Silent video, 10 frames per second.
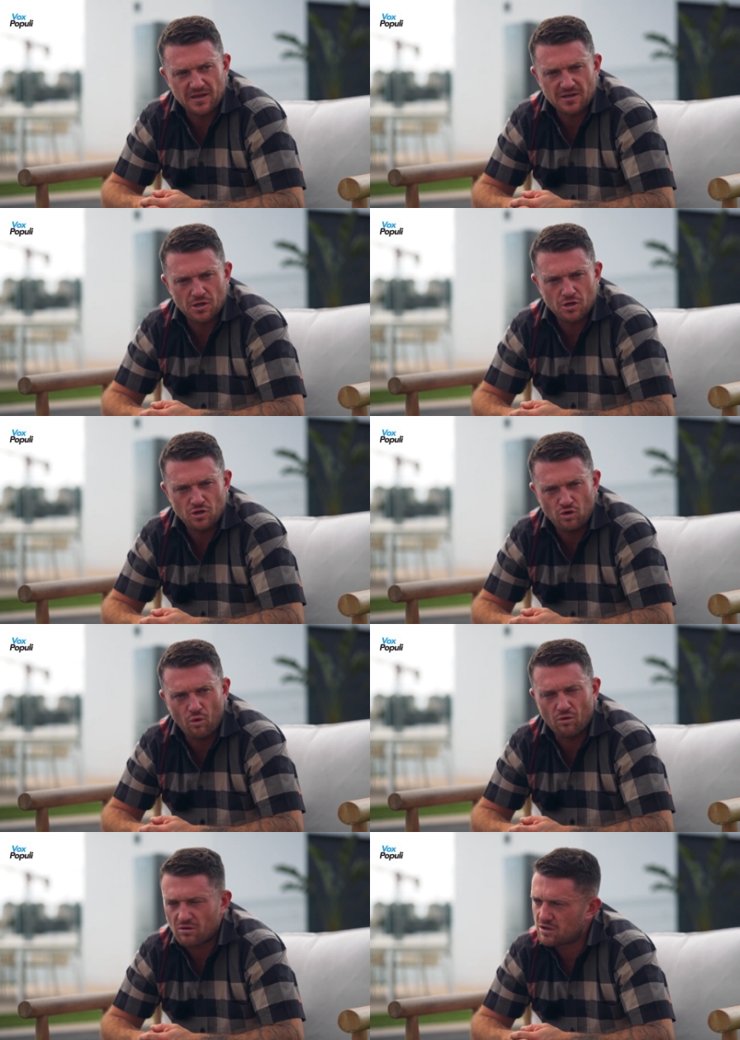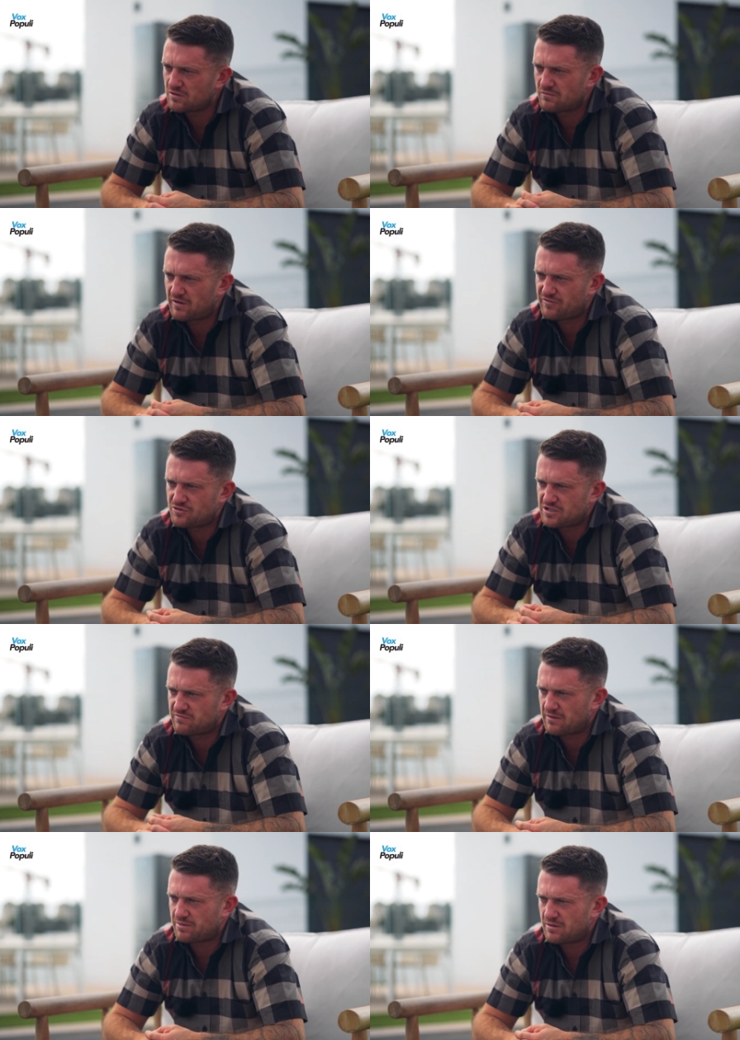in York
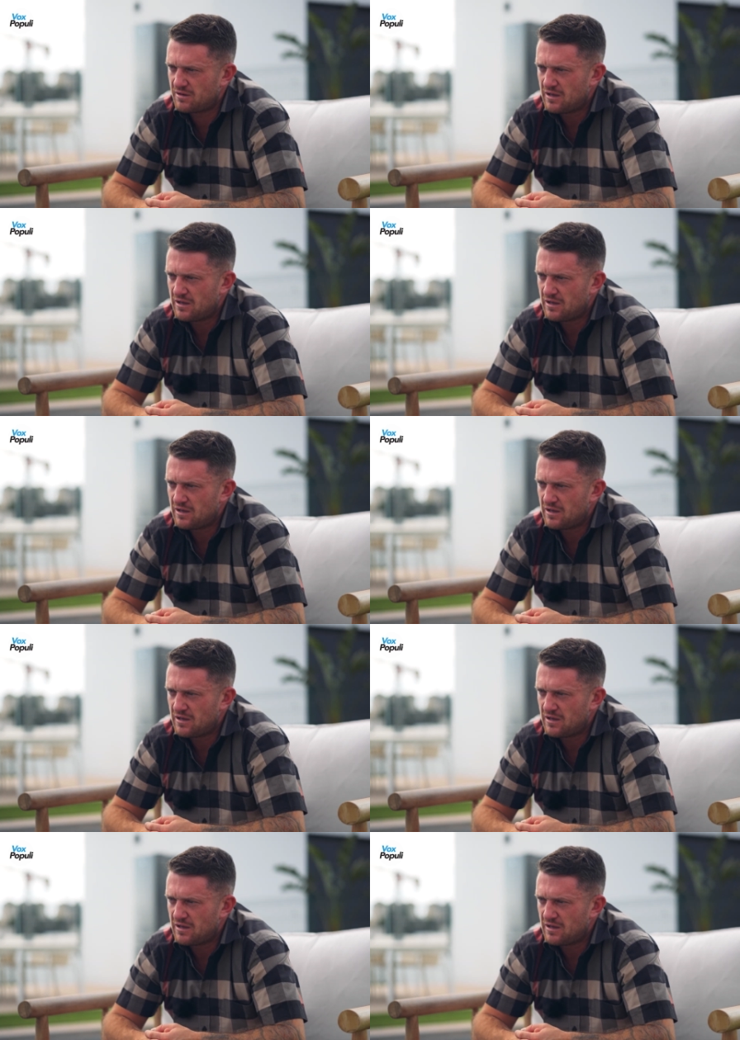refugee rape.